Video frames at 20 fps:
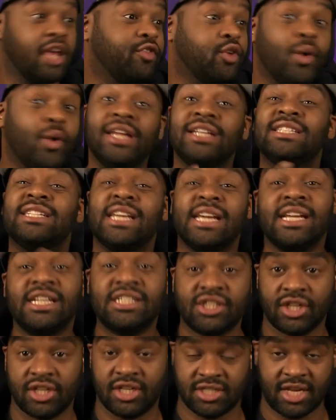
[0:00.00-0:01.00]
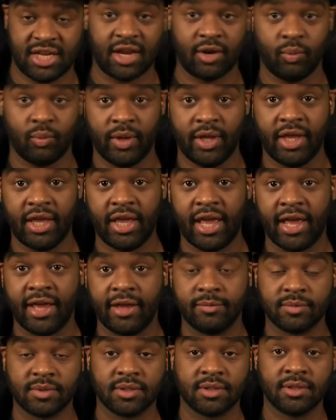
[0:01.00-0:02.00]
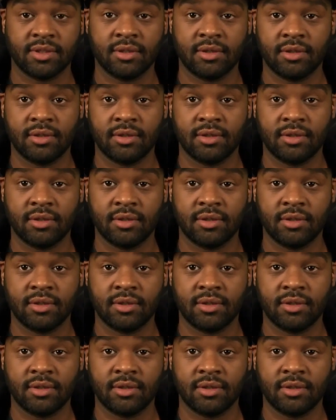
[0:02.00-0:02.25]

if you ain't teaching us how to win games?